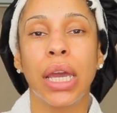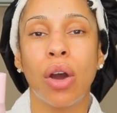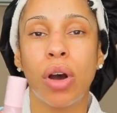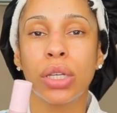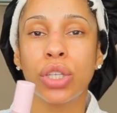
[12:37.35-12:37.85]
and
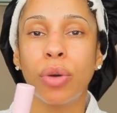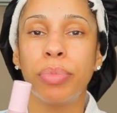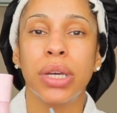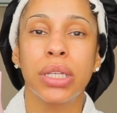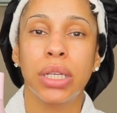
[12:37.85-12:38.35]
also
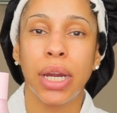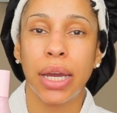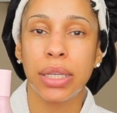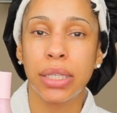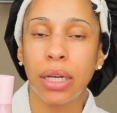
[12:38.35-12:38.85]
because the
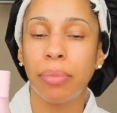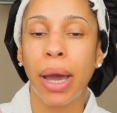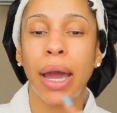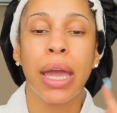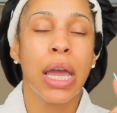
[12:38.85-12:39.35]

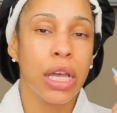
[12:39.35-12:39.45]
niacinamide